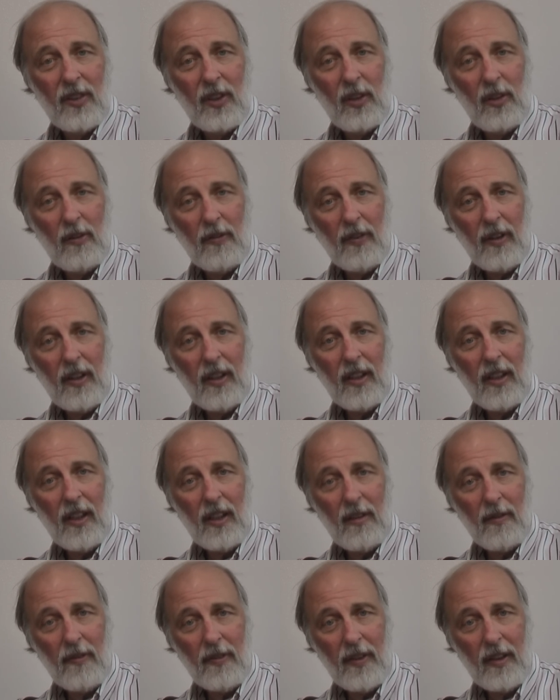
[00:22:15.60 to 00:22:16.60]
You finally got
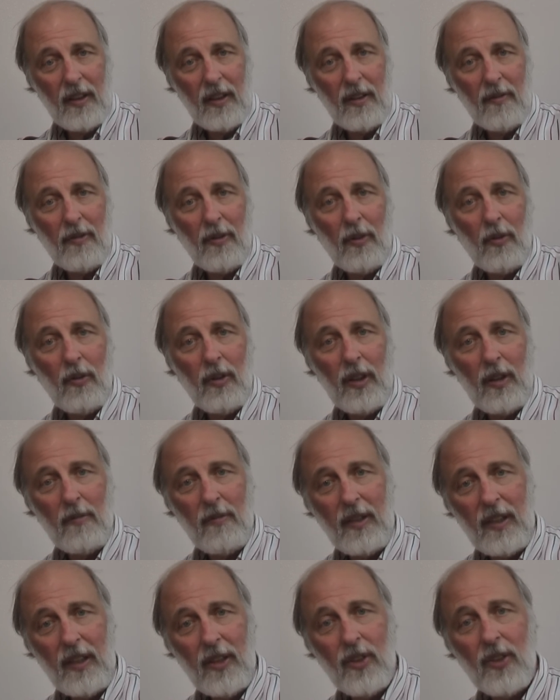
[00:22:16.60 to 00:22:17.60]
a feeling for what it
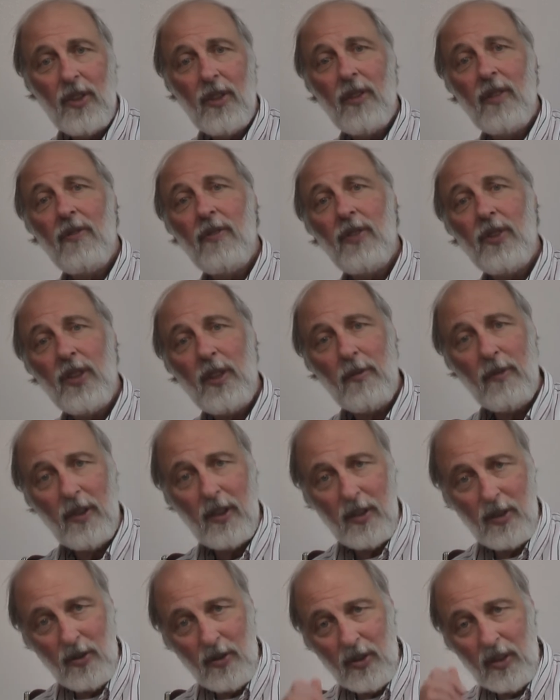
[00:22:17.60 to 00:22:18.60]
means for someone to
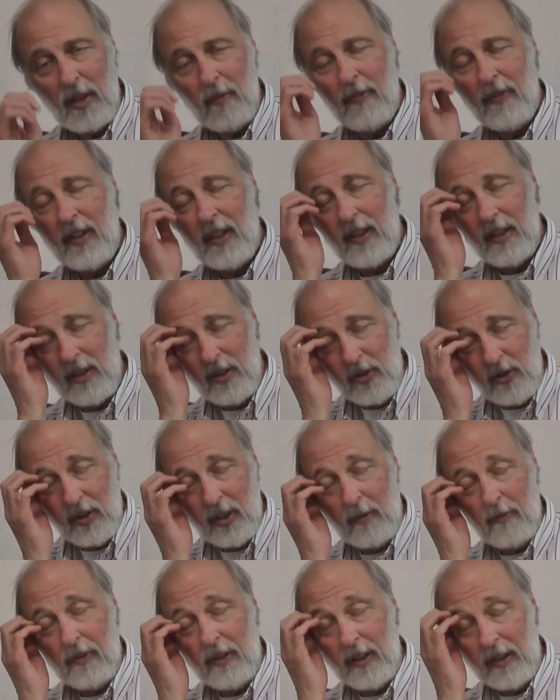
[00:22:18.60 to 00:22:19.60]
do something and do
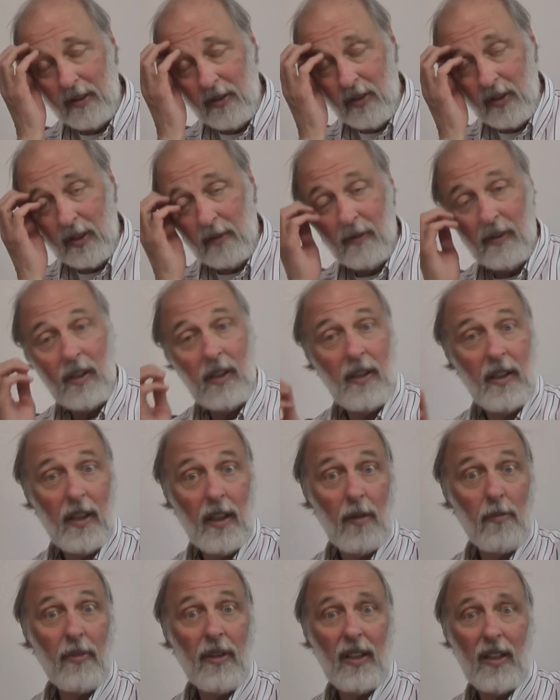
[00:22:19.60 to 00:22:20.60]
something and do something. Then they
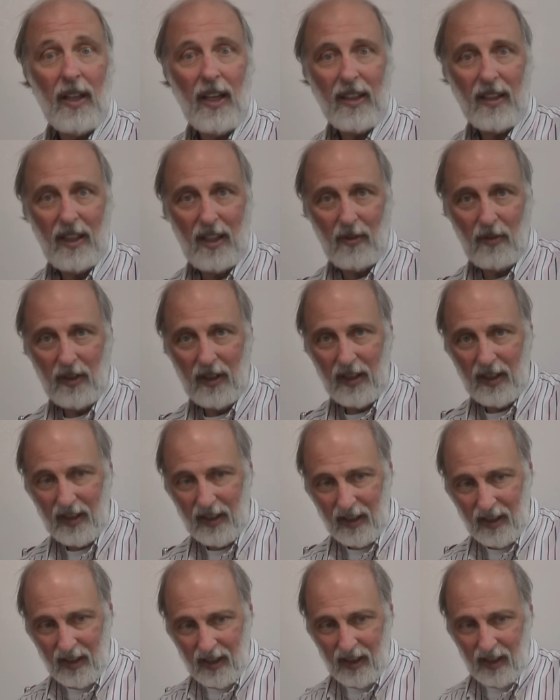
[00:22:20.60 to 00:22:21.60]
come collecting, right?
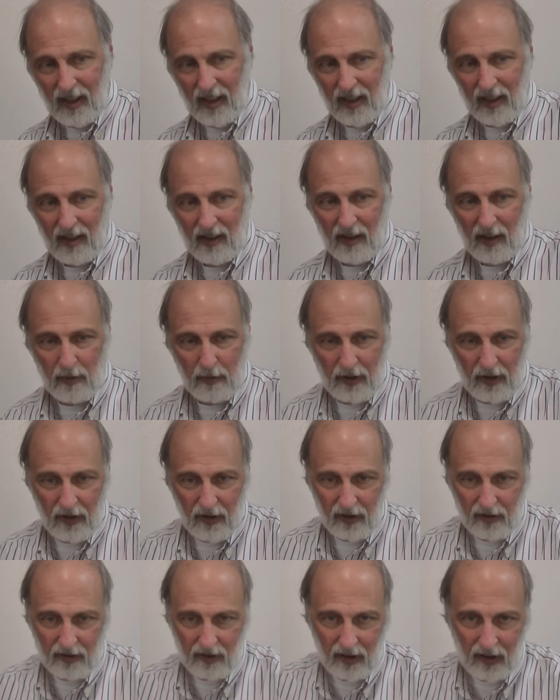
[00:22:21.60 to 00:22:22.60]
I'm here
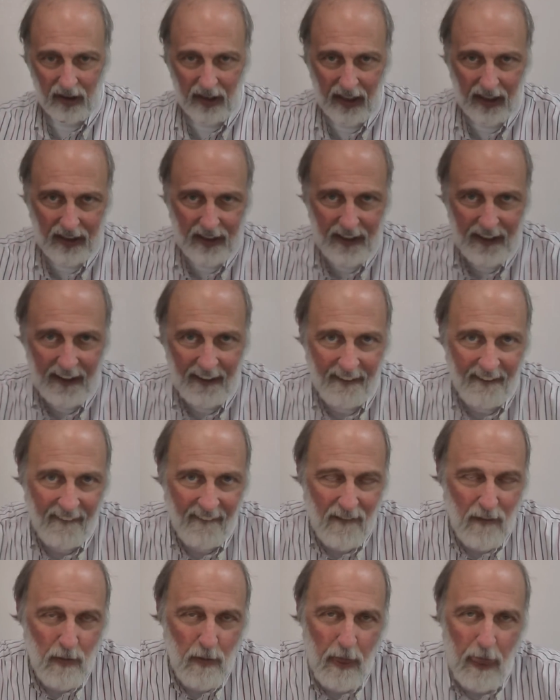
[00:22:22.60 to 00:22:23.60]
to collect.
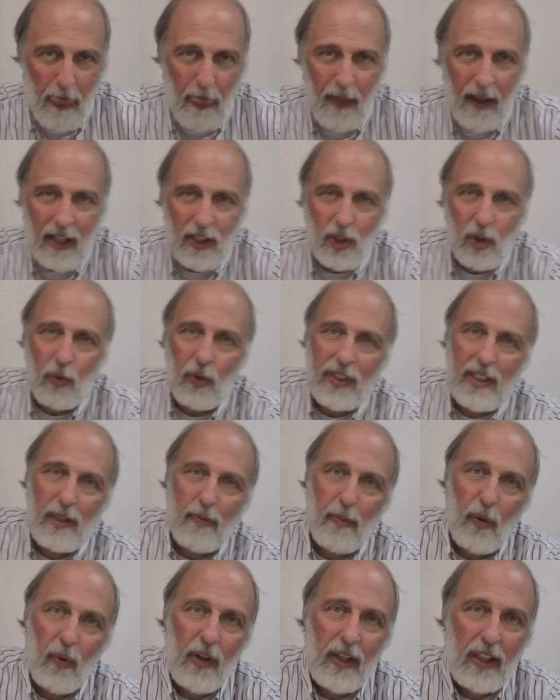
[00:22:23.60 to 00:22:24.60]
So what's the
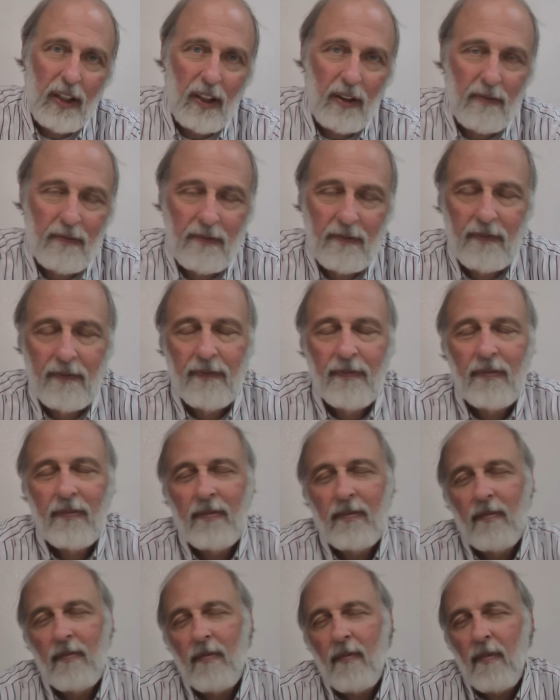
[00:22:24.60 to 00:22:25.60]
point here?
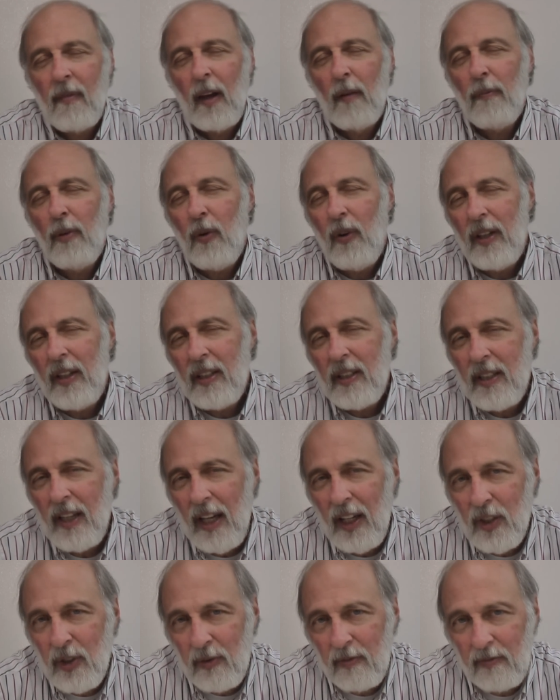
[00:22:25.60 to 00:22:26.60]
The point is,
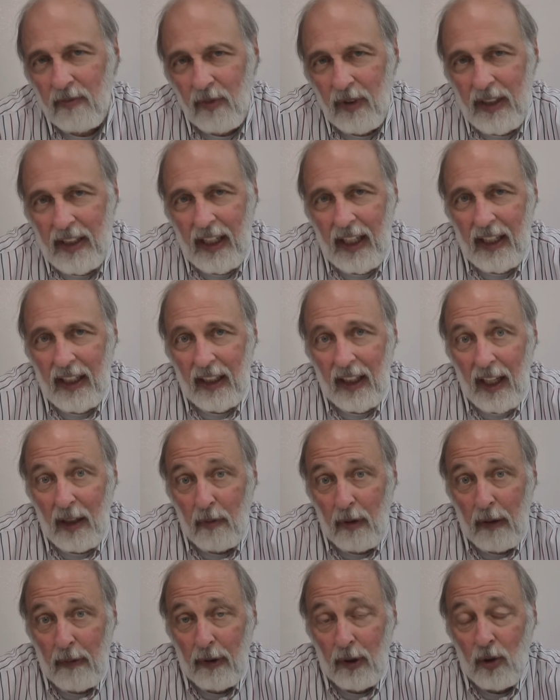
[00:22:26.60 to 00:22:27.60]
yes, we tend to like
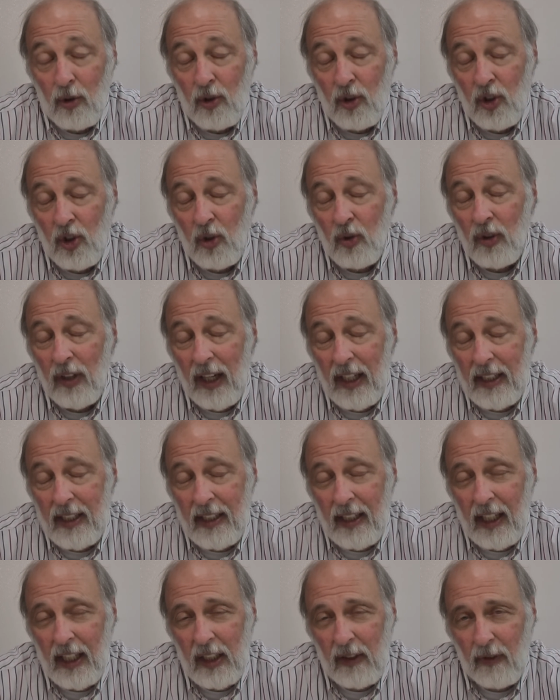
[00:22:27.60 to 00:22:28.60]
people who do nice
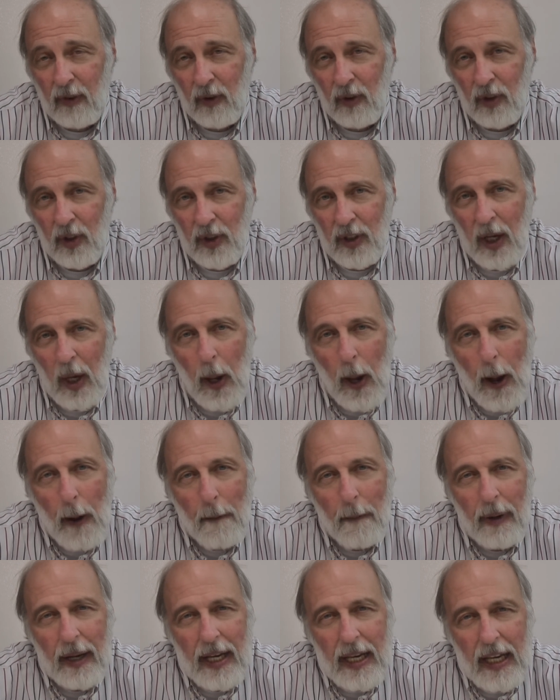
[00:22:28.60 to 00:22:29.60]
things for us,
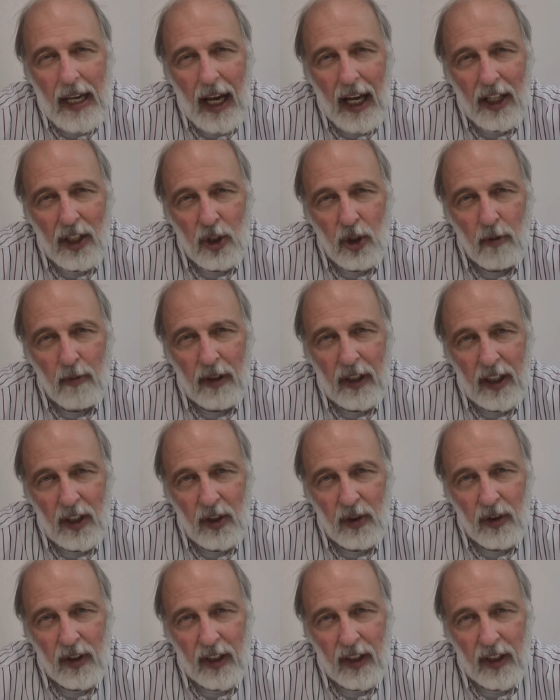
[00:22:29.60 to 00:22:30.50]
but not too many